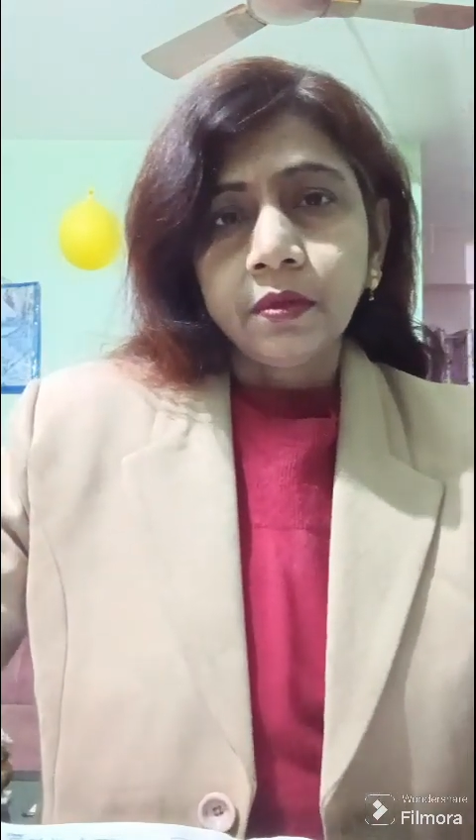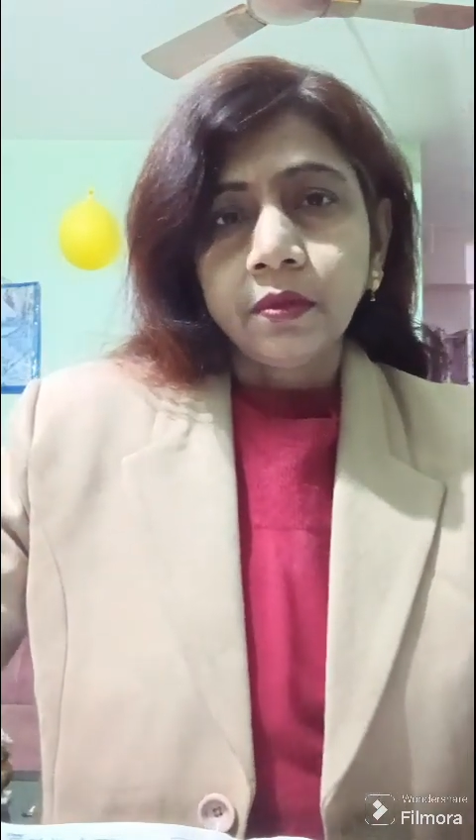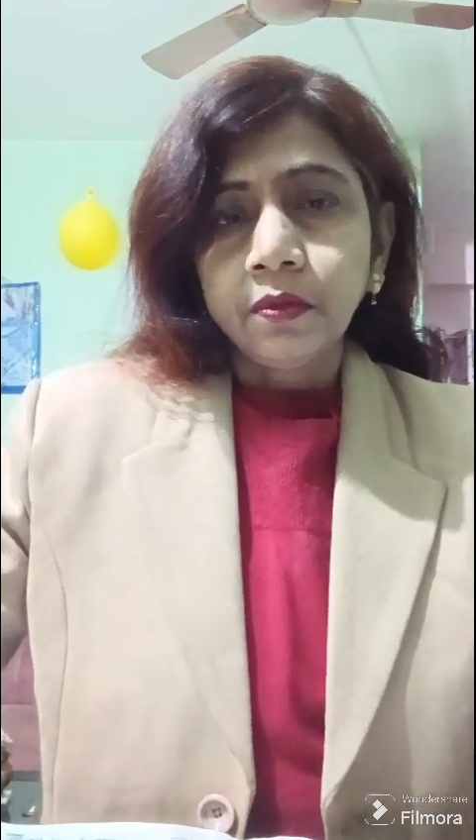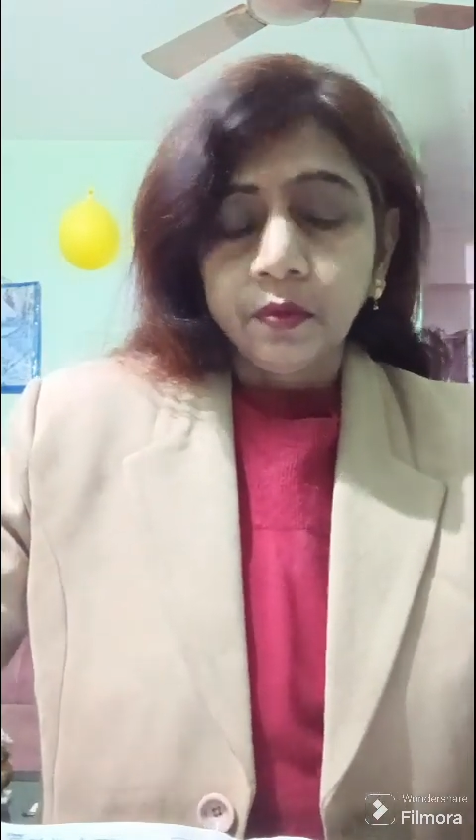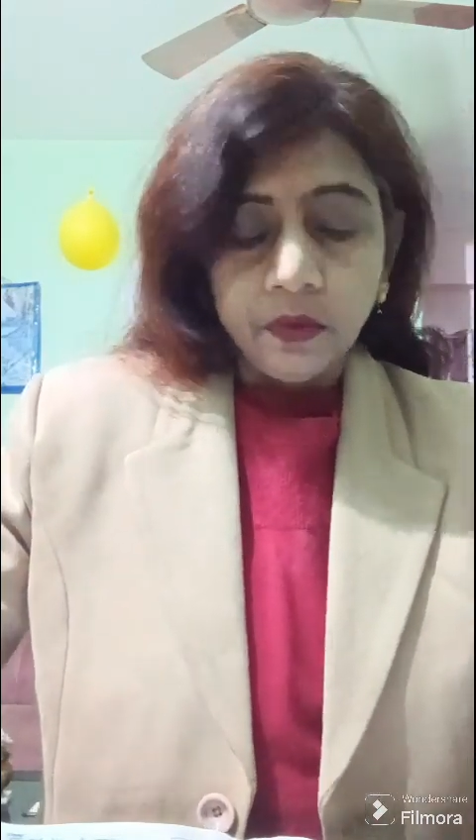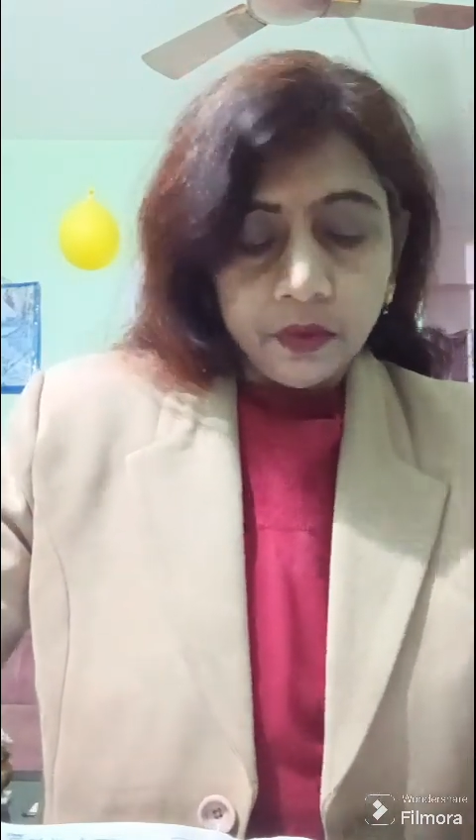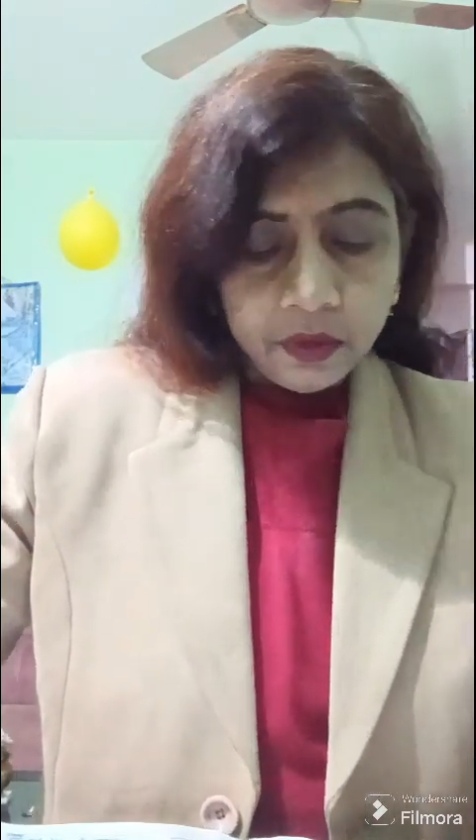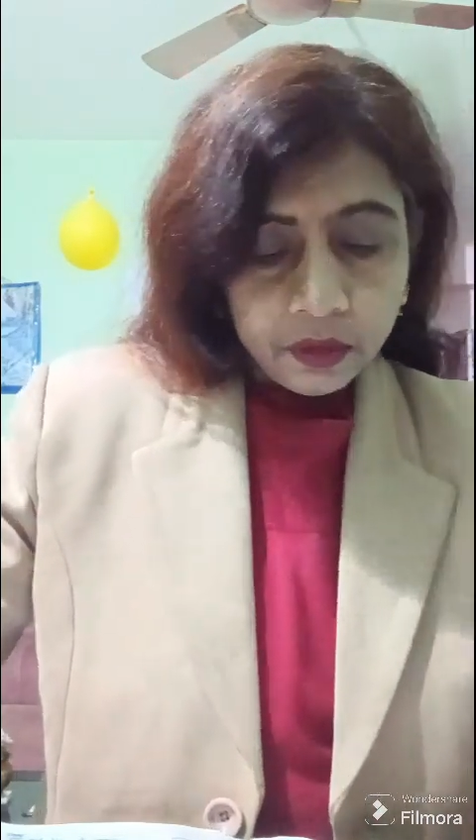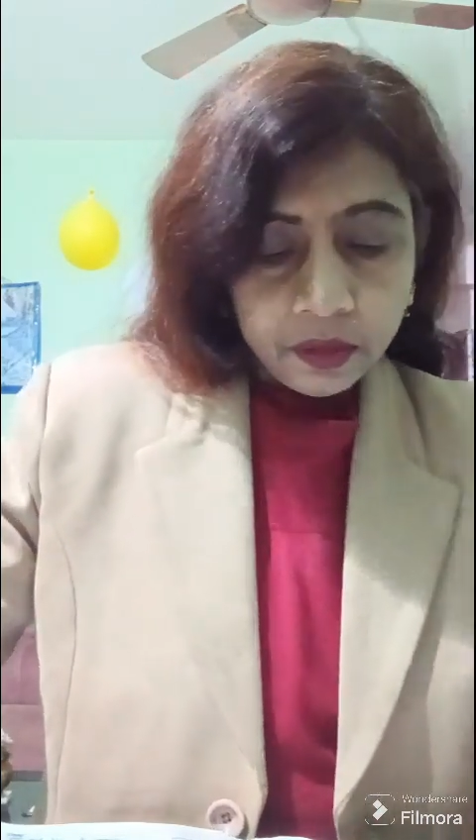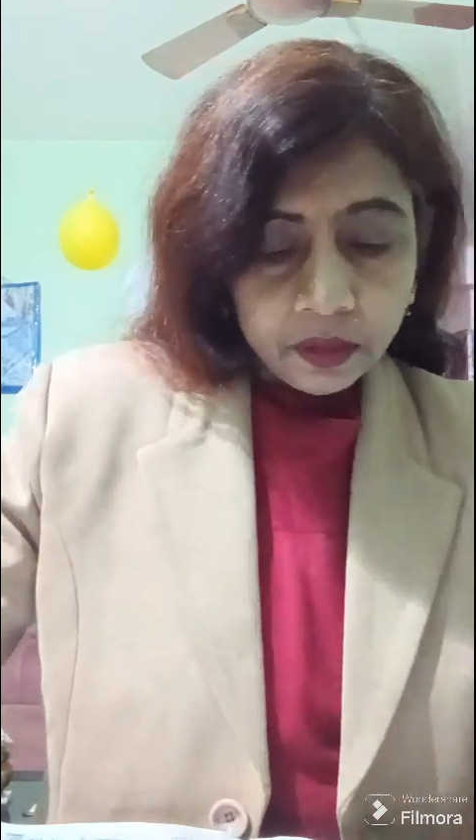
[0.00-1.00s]
patient
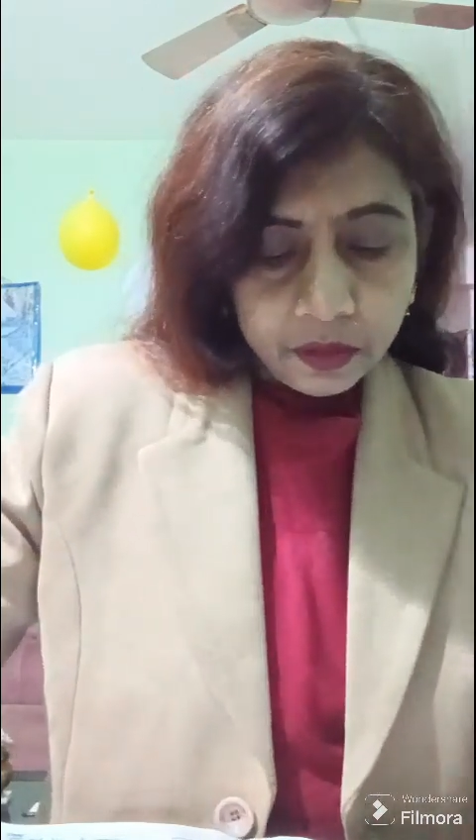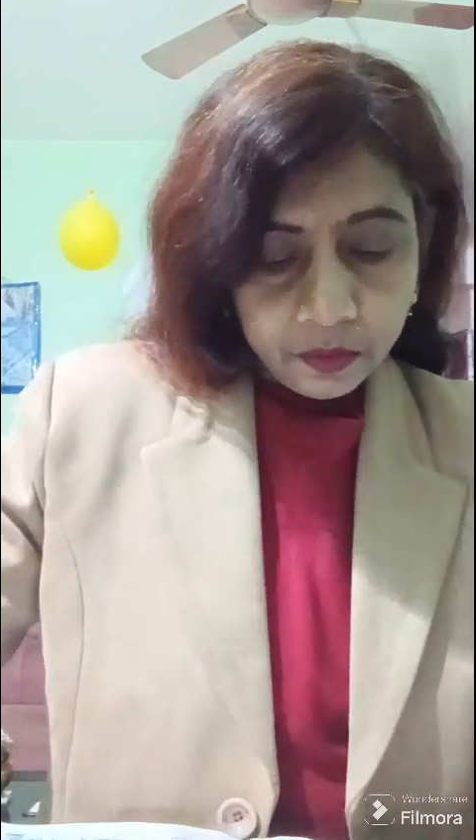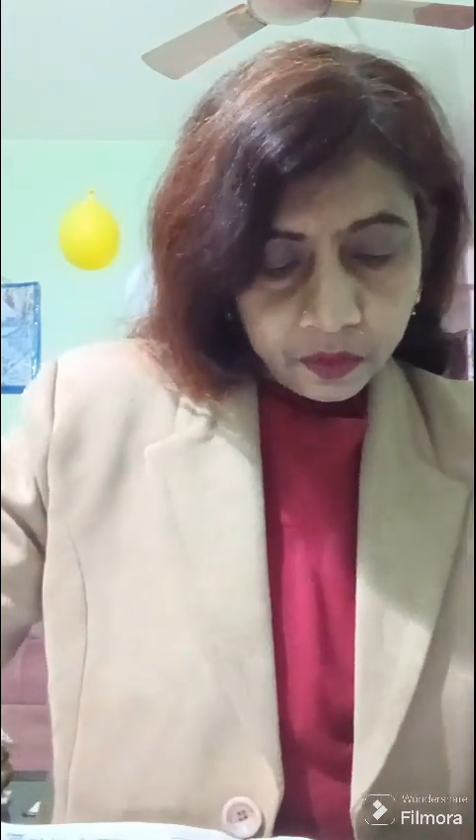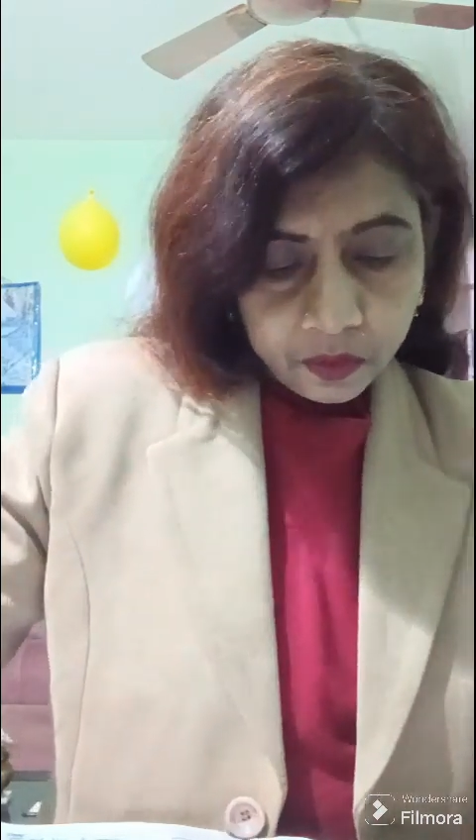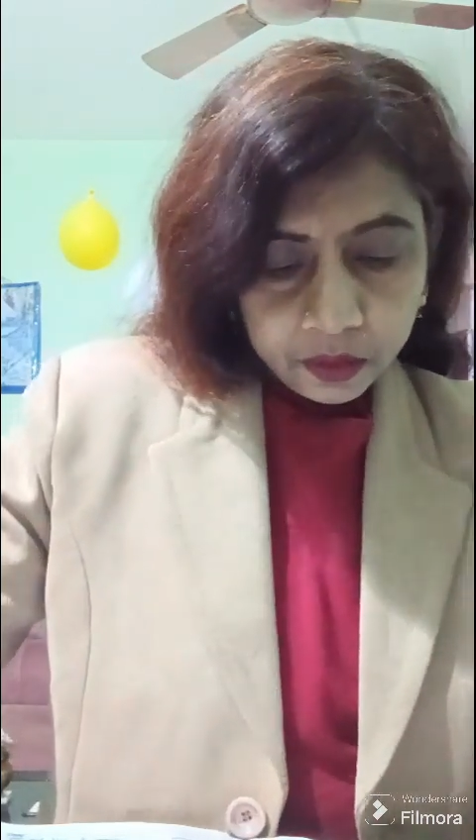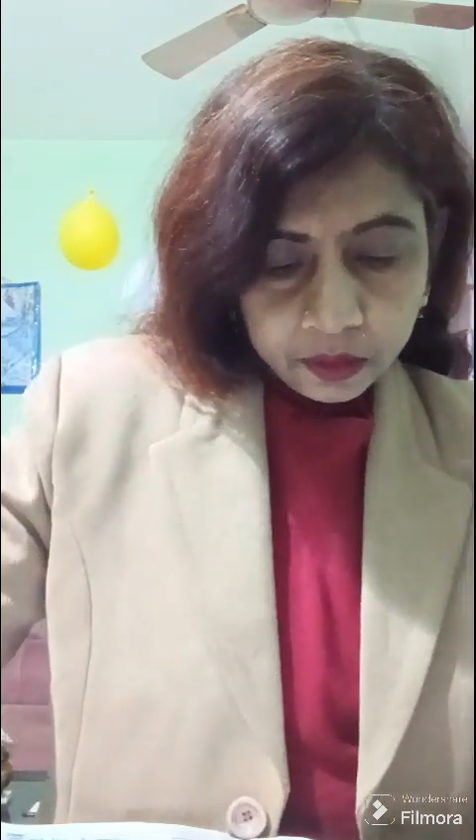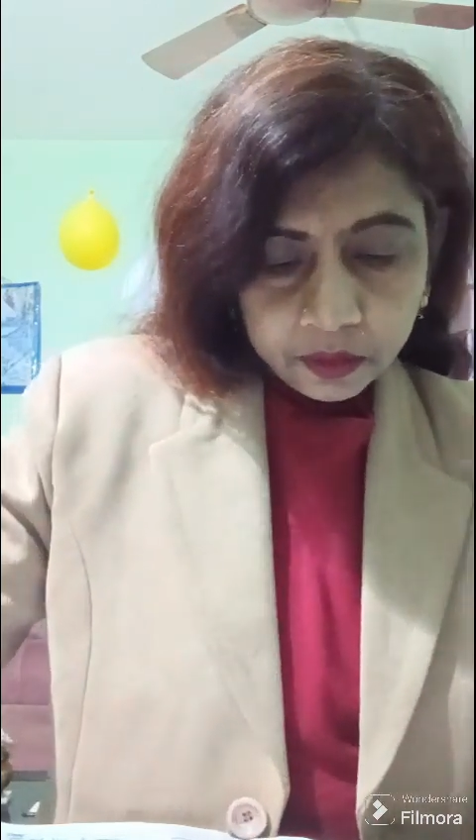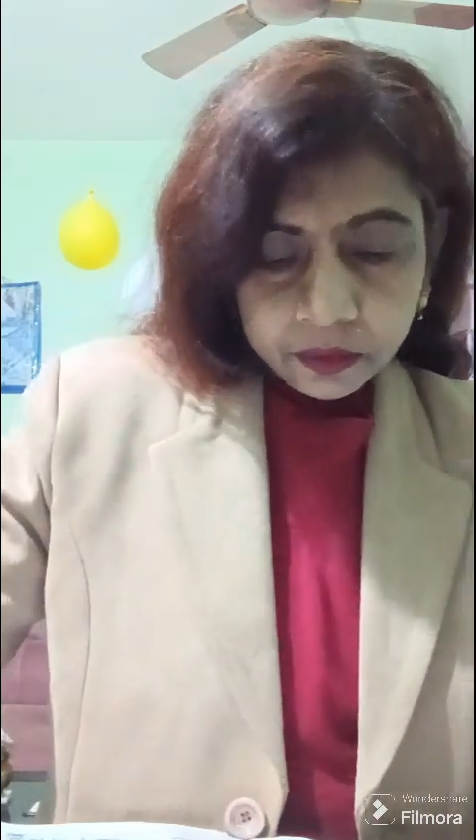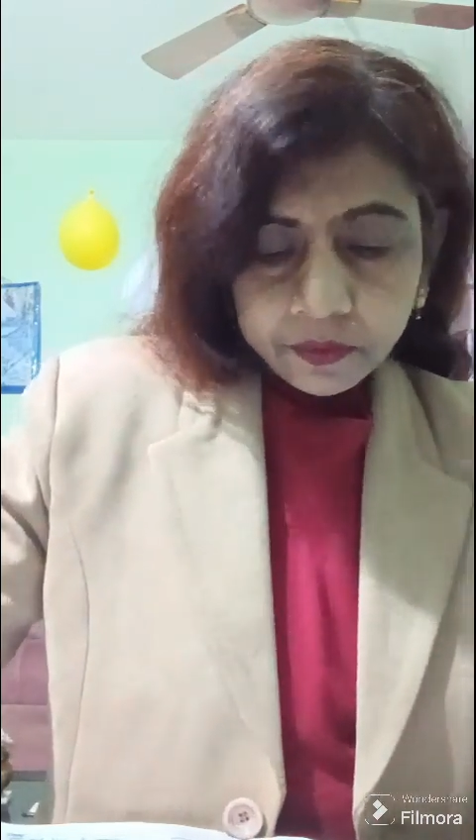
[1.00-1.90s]
wish.